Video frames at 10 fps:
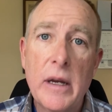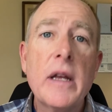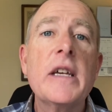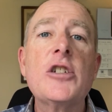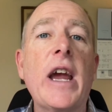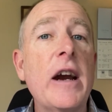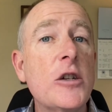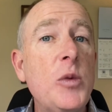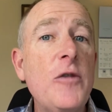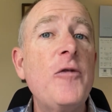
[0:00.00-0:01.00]
The
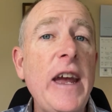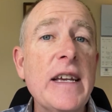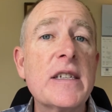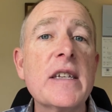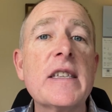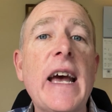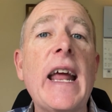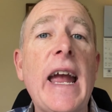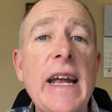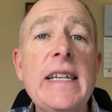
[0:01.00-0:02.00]
challenge we face is that
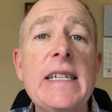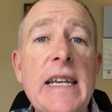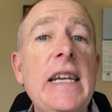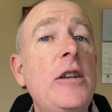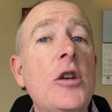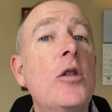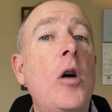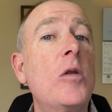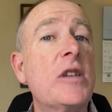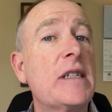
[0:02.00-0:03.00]
18 year
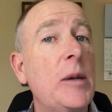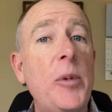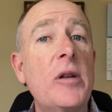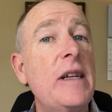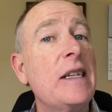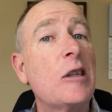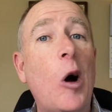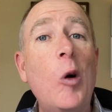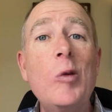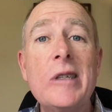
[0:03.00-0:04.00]
olds typically
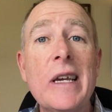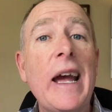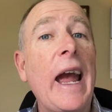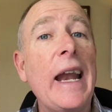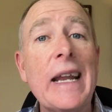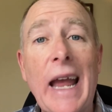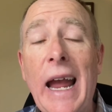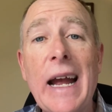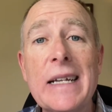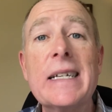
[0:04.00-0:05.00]
don't and
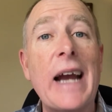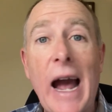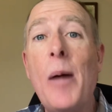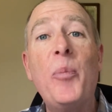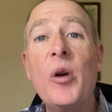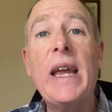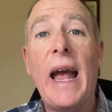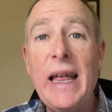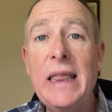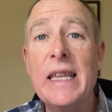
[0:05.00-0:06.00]
can't
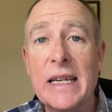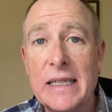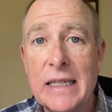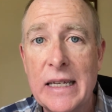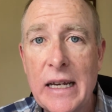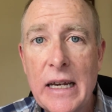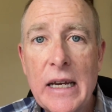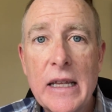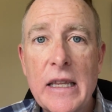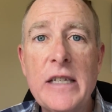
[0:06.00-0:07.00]
comprehend this.
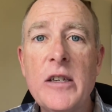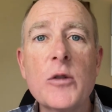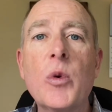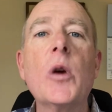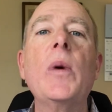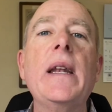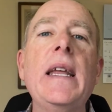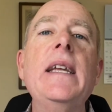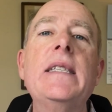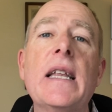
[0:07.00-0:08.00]
This is where we
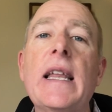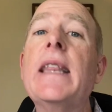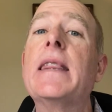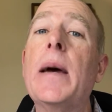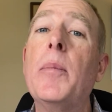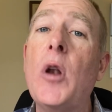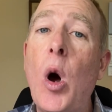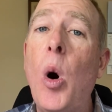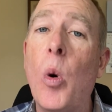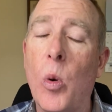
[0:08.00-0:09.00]
need to let them
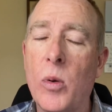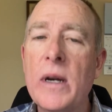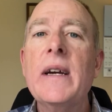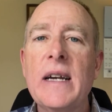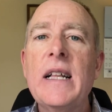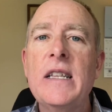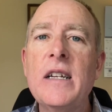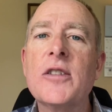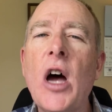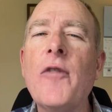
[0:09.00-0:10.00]
know.
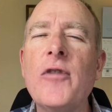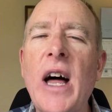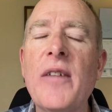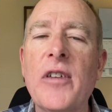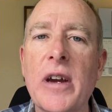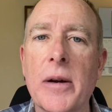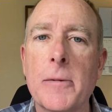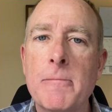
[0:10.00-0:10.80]
Little tough love here.